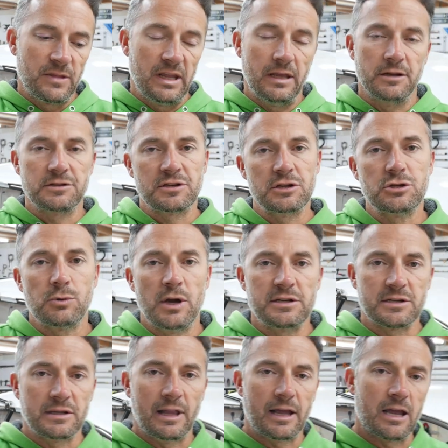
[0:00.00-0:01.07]
in a
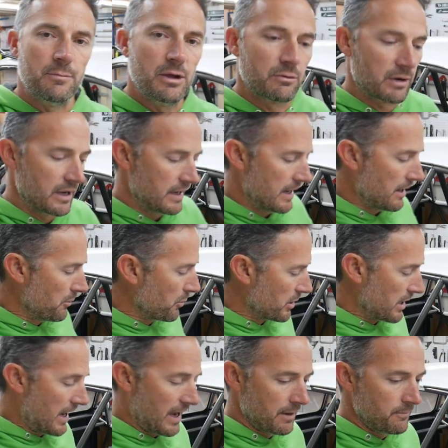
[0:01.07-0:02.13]
situation like I'm in right now
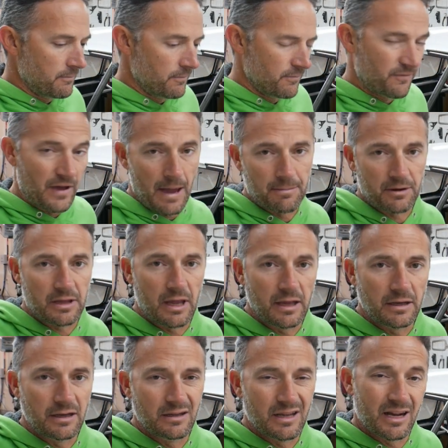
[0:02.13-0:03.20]
where I'm
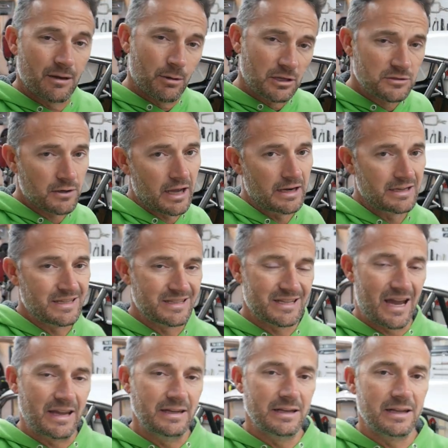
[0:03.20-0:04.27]
fabricating and I'm also kind of
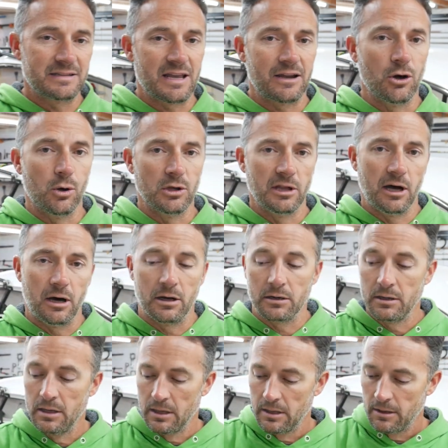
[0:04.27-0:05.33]
designing as I go
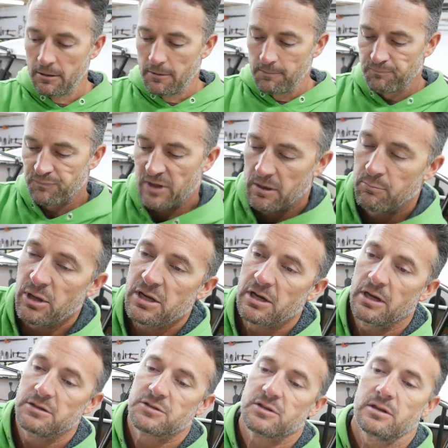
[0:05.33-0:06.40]
along
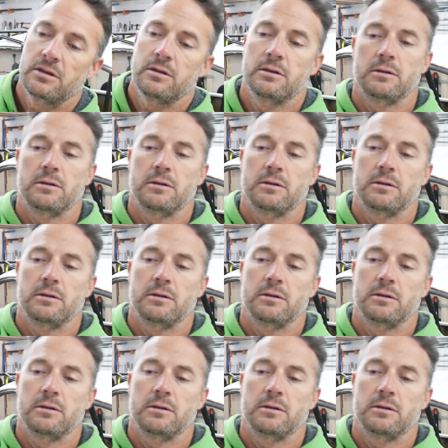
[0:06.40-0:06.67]
because